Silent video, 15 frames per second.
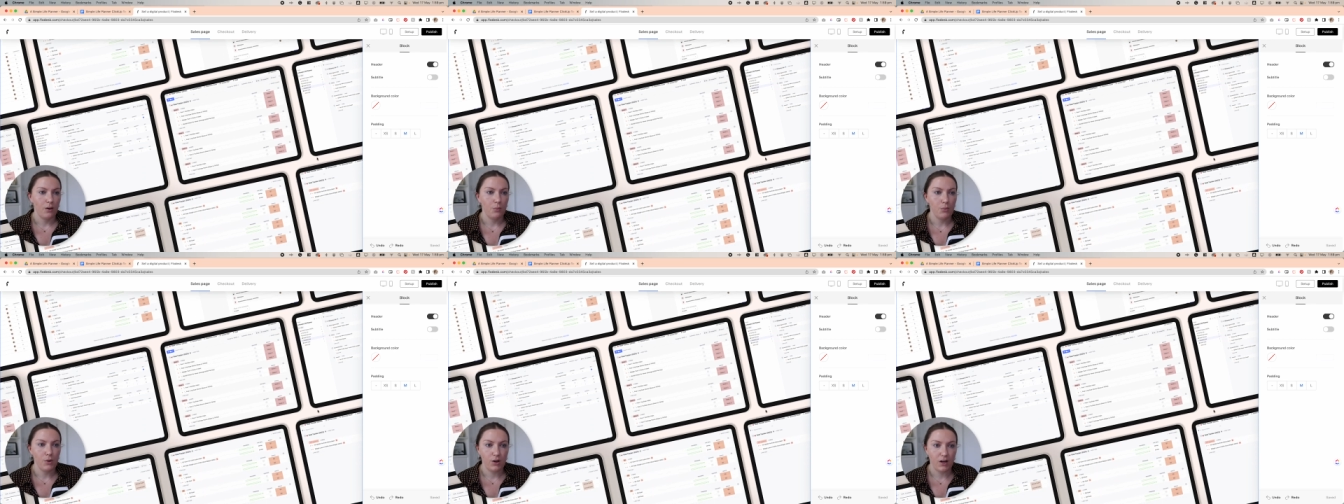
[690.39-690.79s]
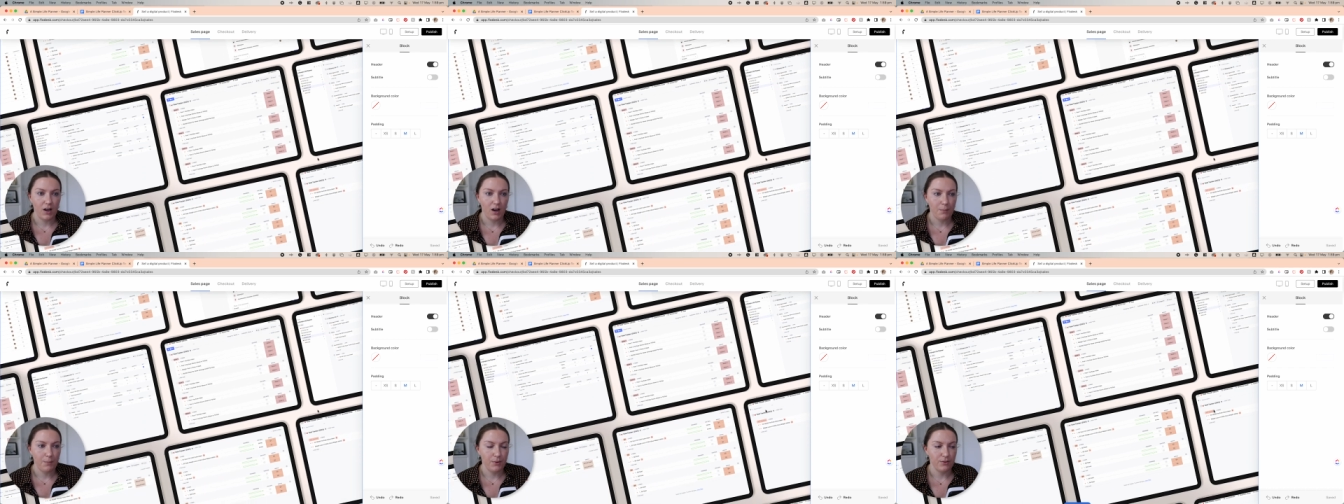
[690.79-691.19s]

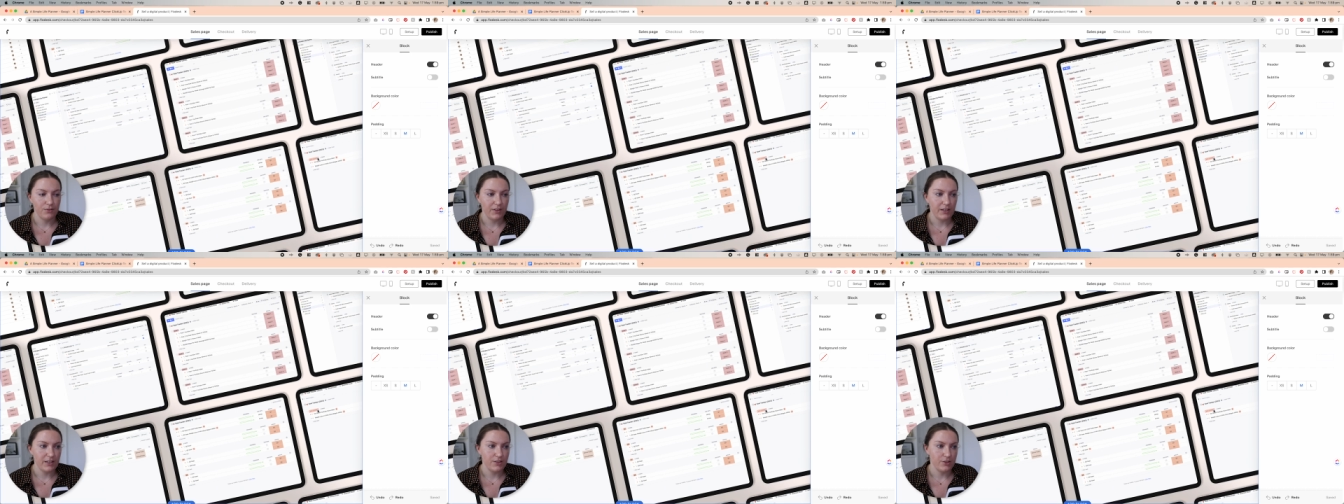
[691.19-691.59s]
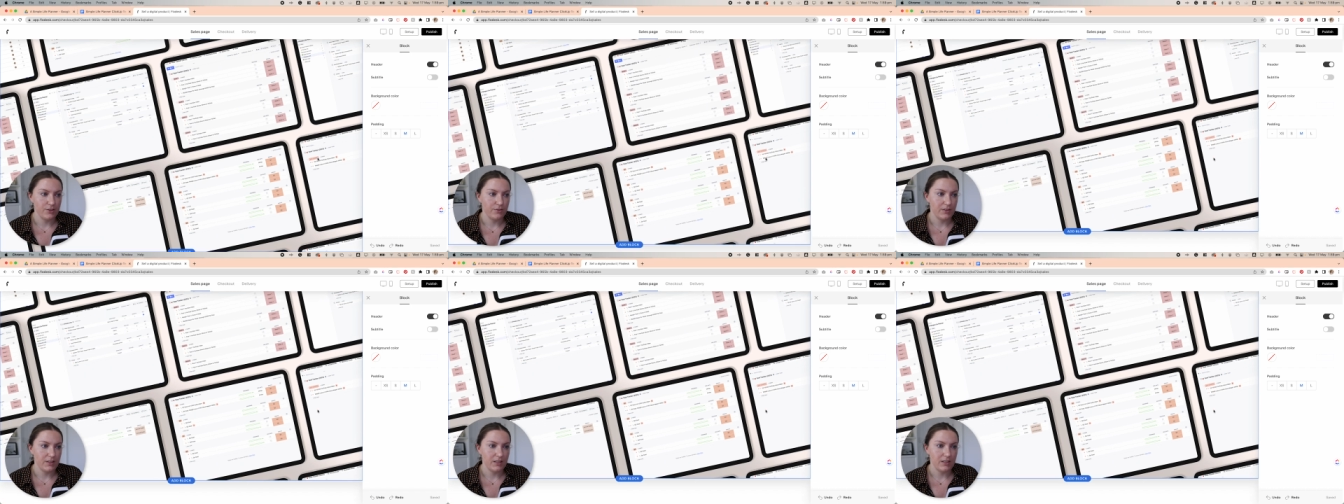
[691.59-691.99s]
mock-up of each
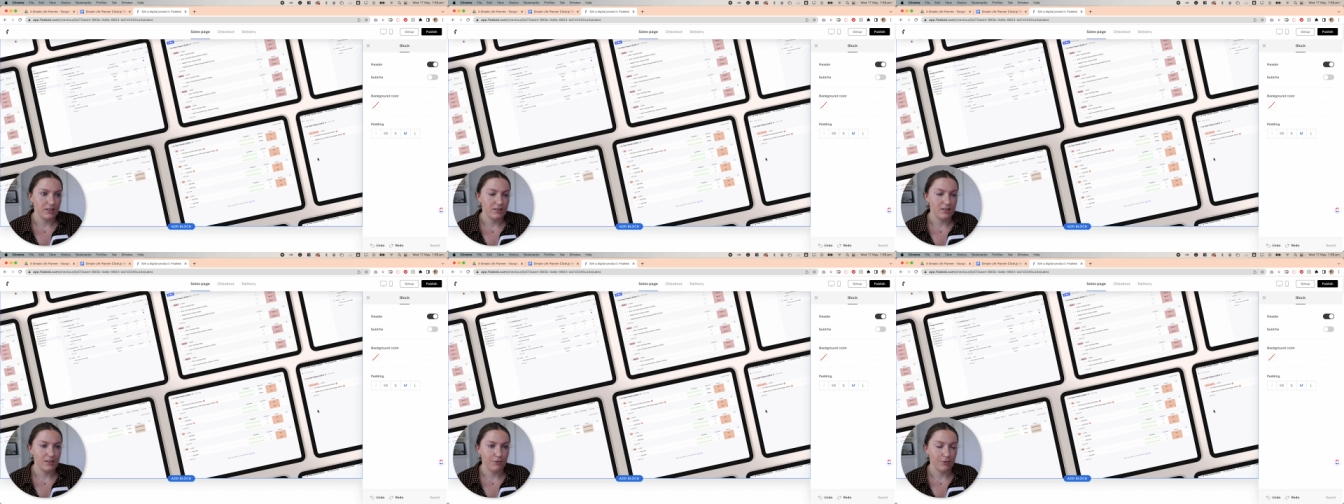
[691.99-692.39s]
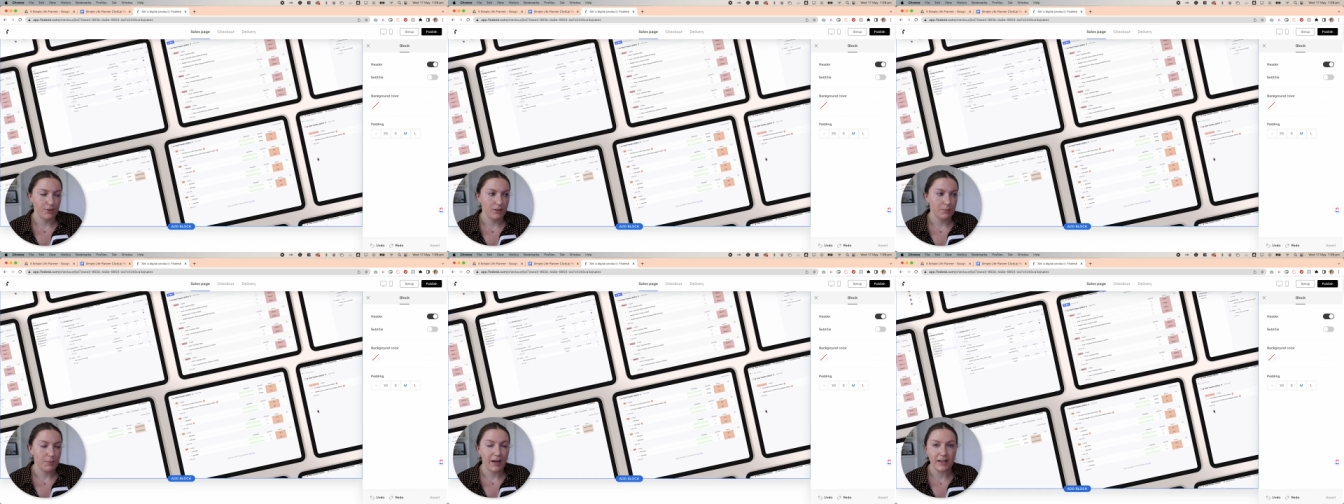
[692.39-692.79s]
of the
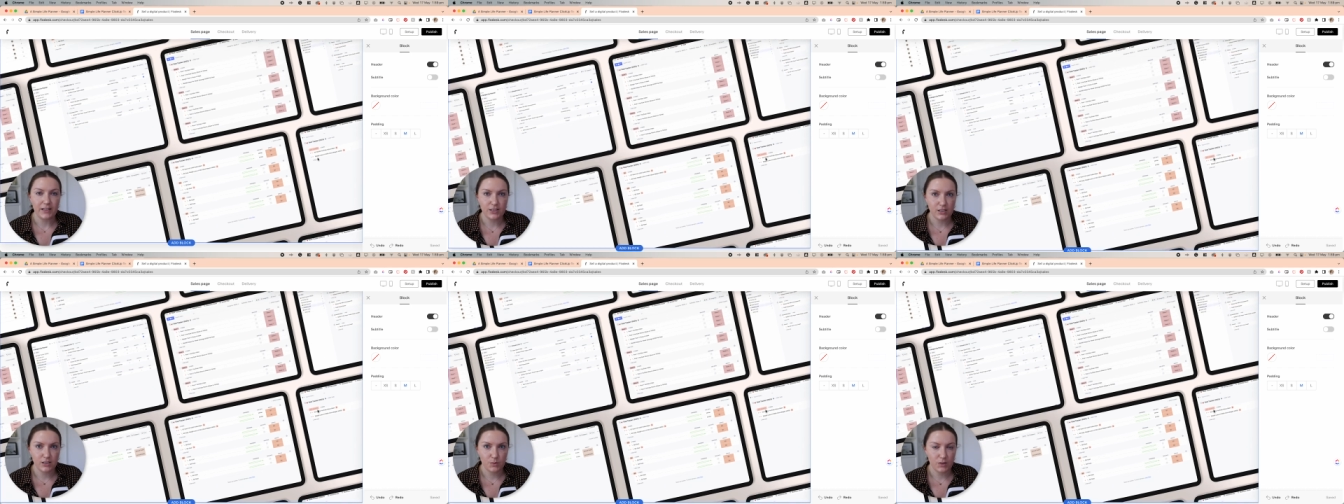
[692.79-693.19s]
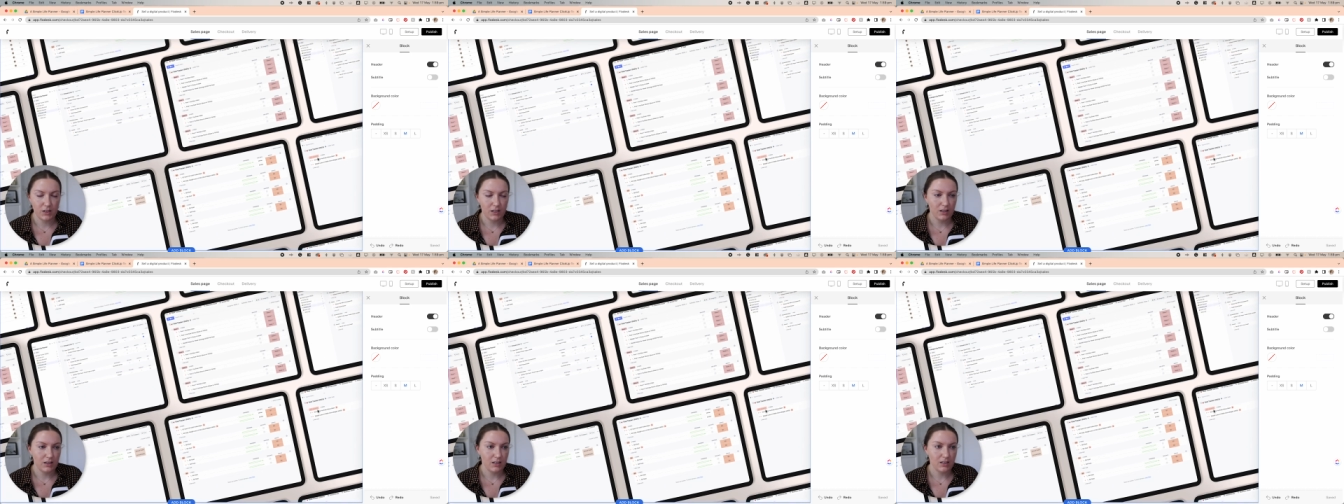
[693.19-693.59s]
different pages
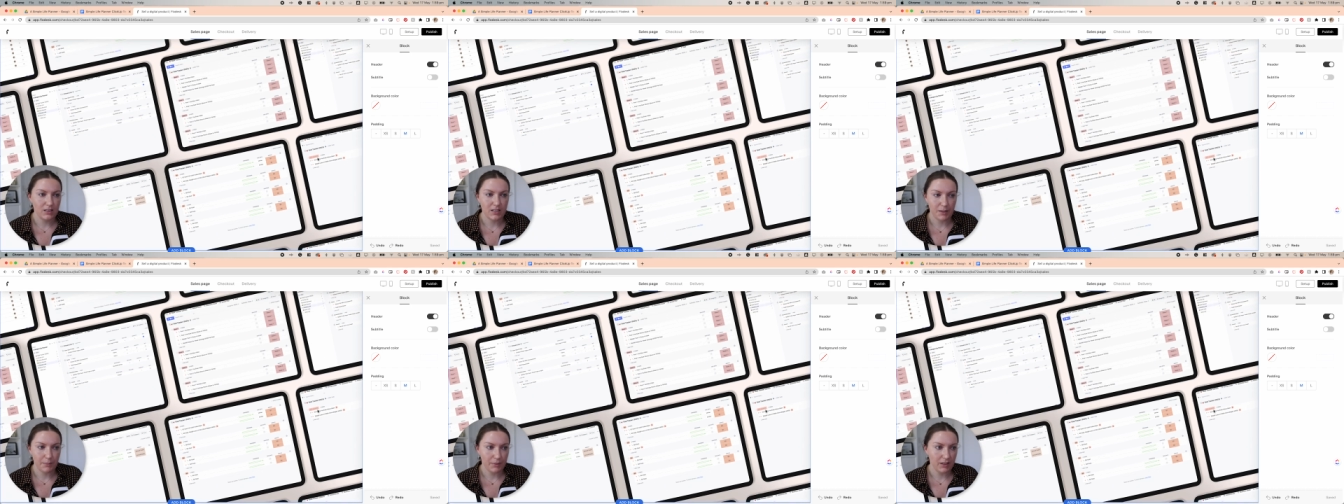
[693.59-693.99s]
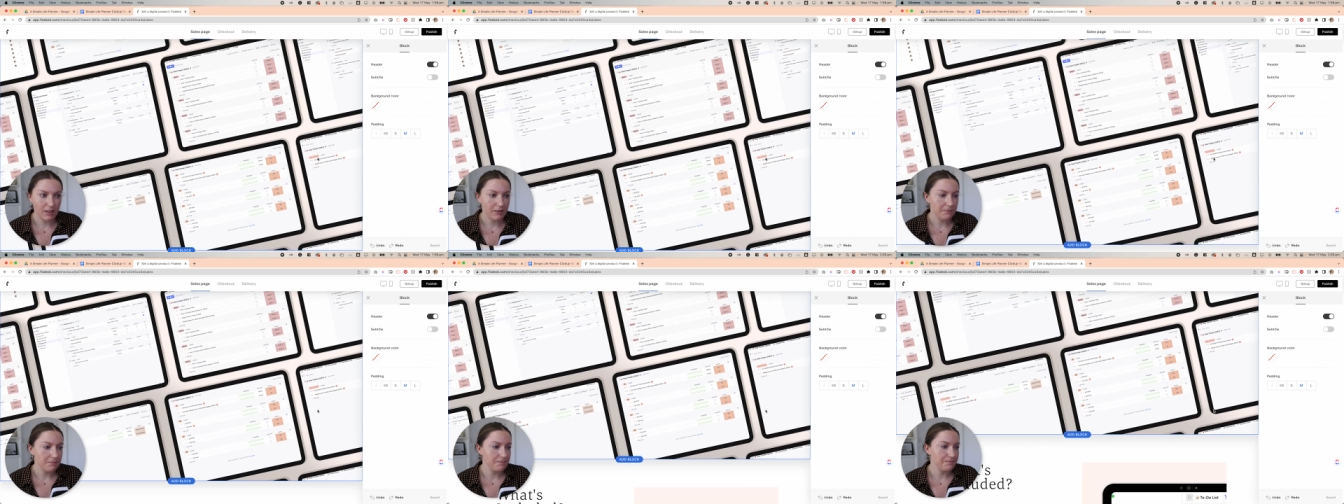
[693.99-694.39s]
within the template.